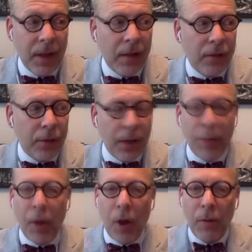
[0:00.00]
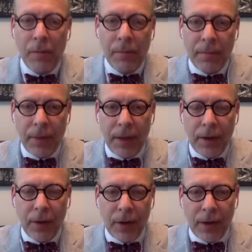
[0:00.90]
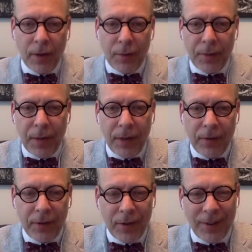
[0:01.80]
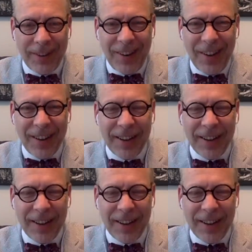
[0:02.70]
So you get them home. You're looking at those potatoes and going, you know,